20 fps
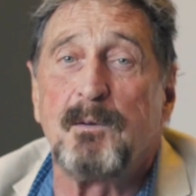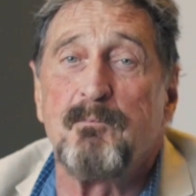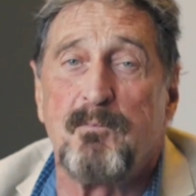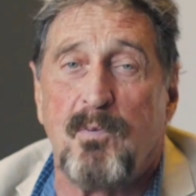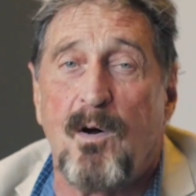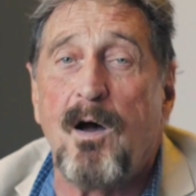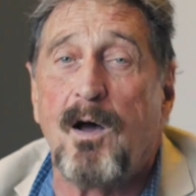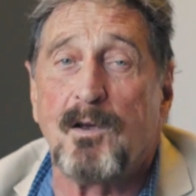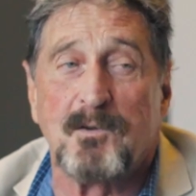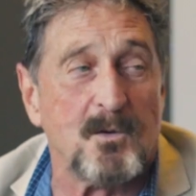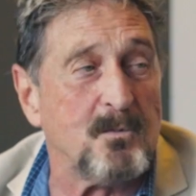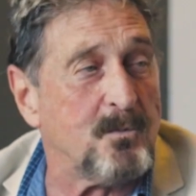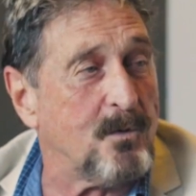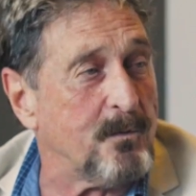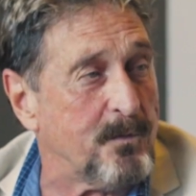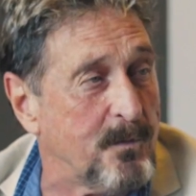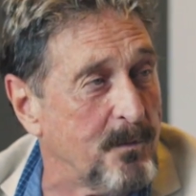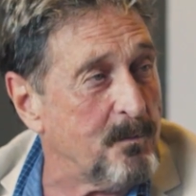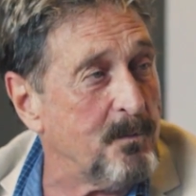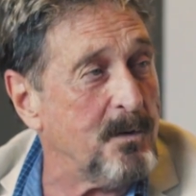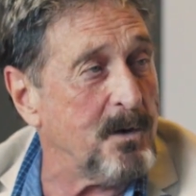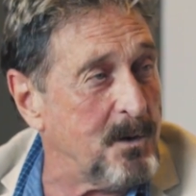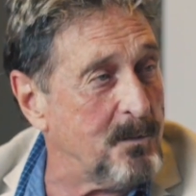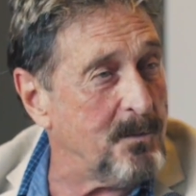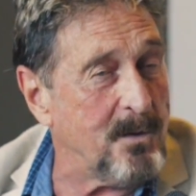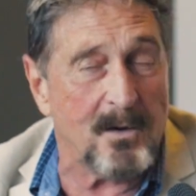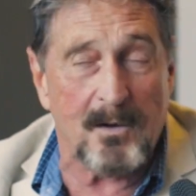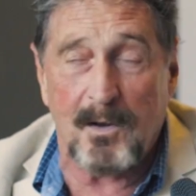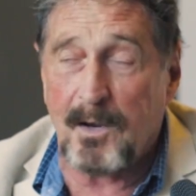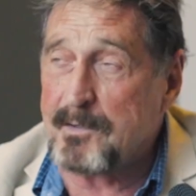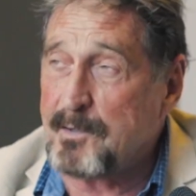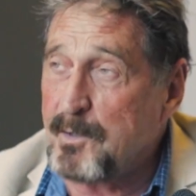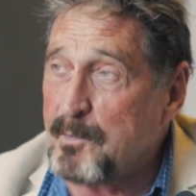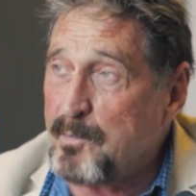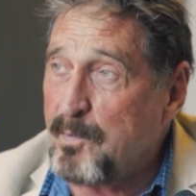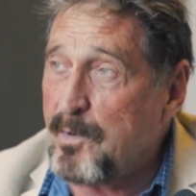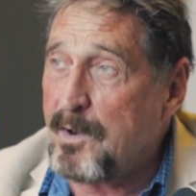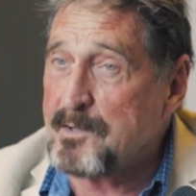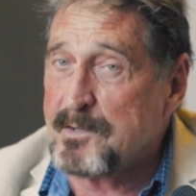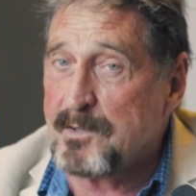impossible for me to be elected
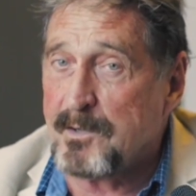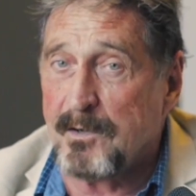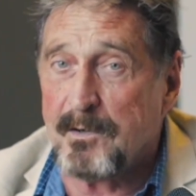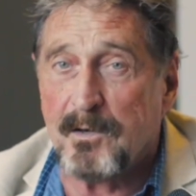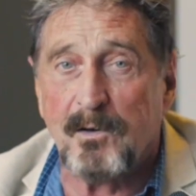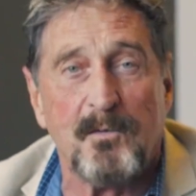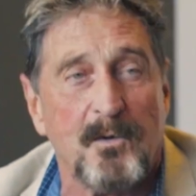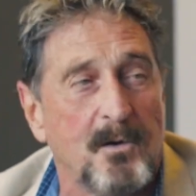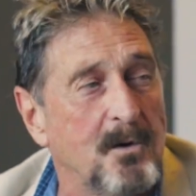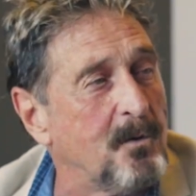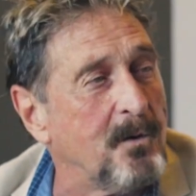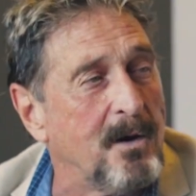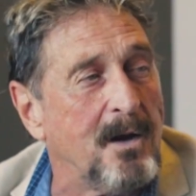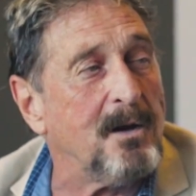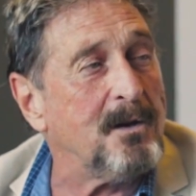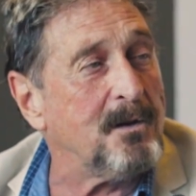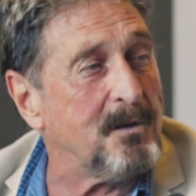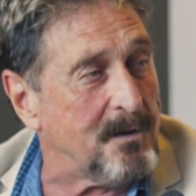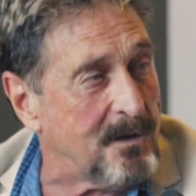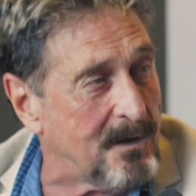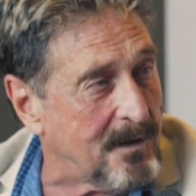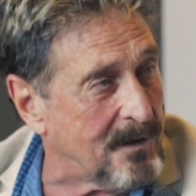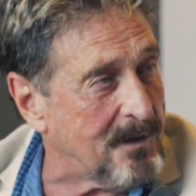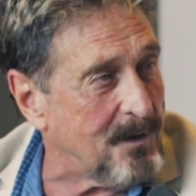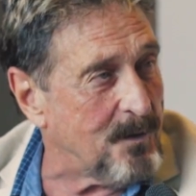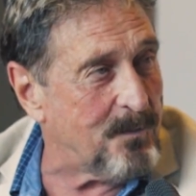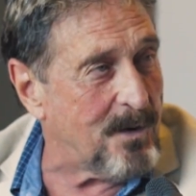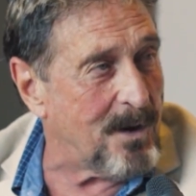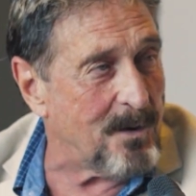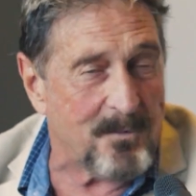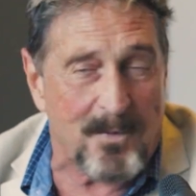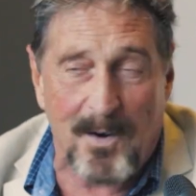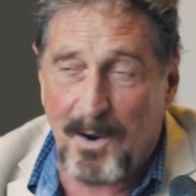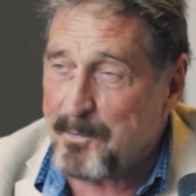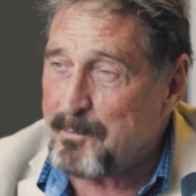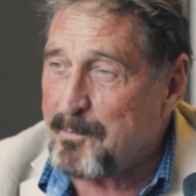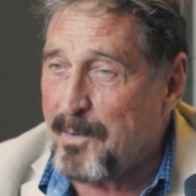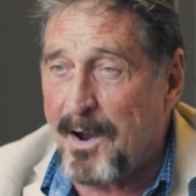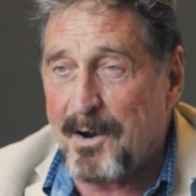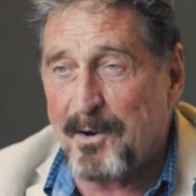president. If you know anything about
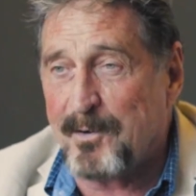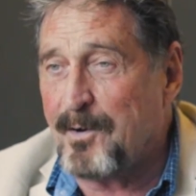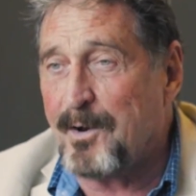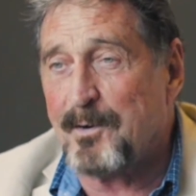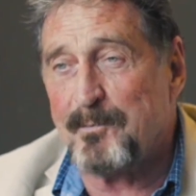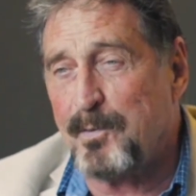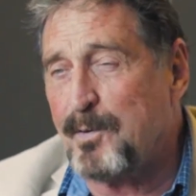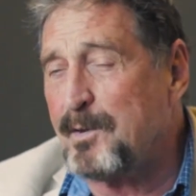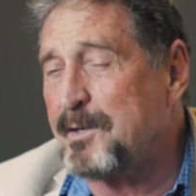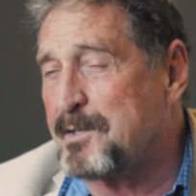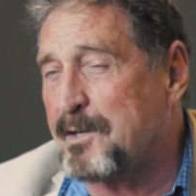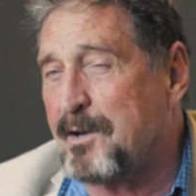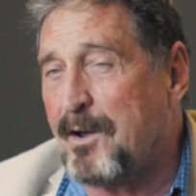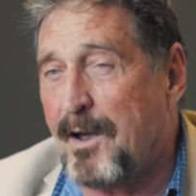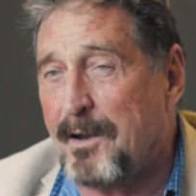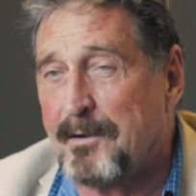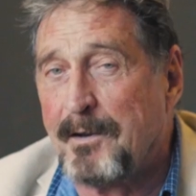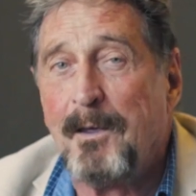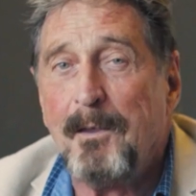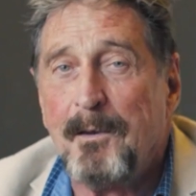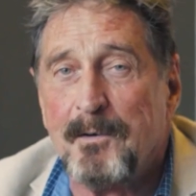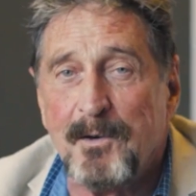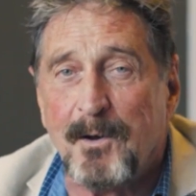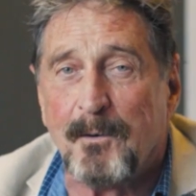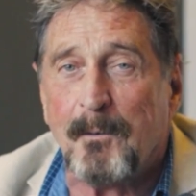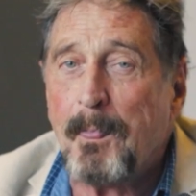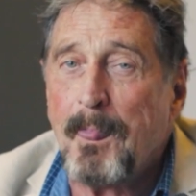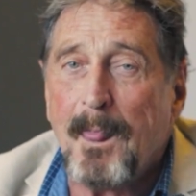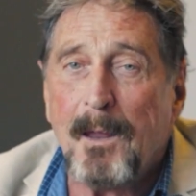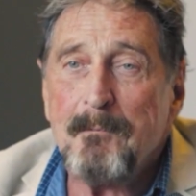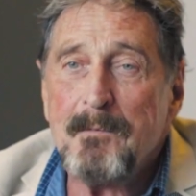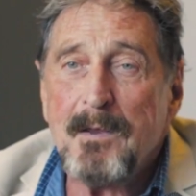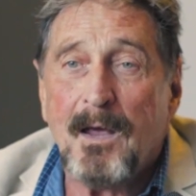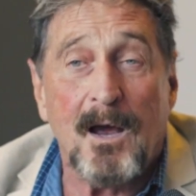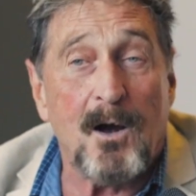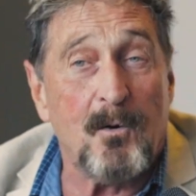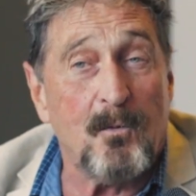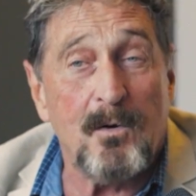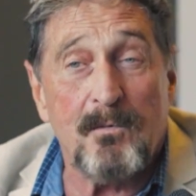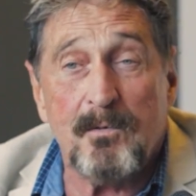my background, please God, no.
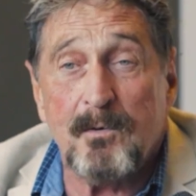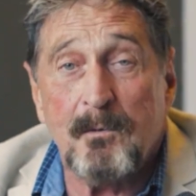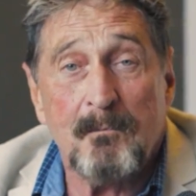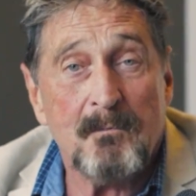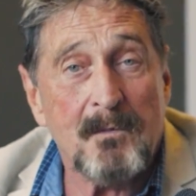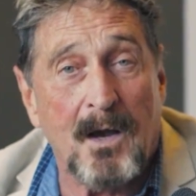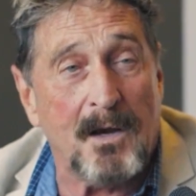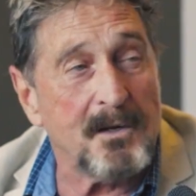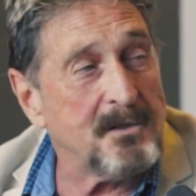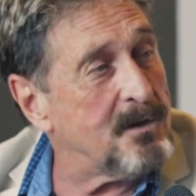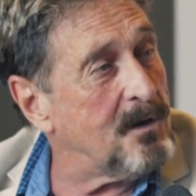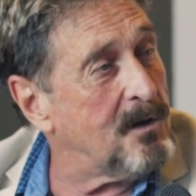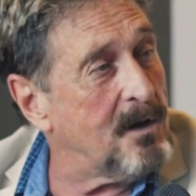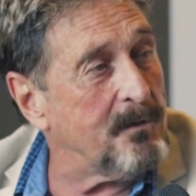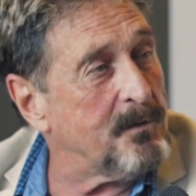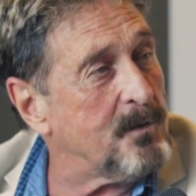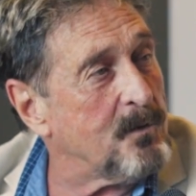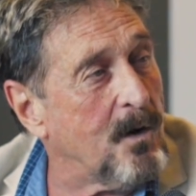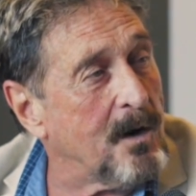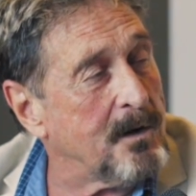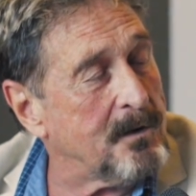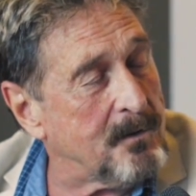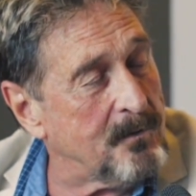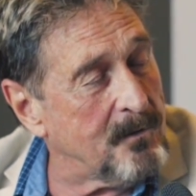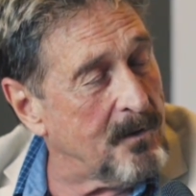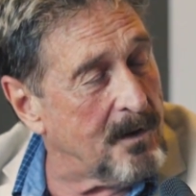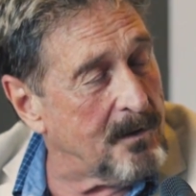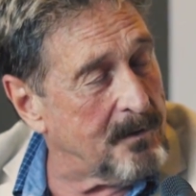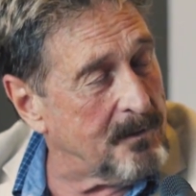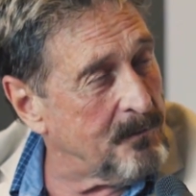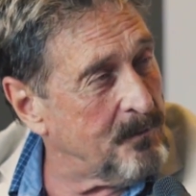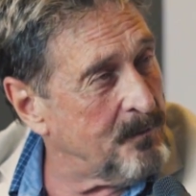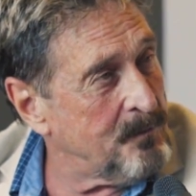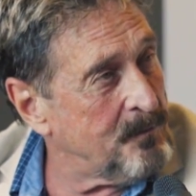However, I still have the right to run.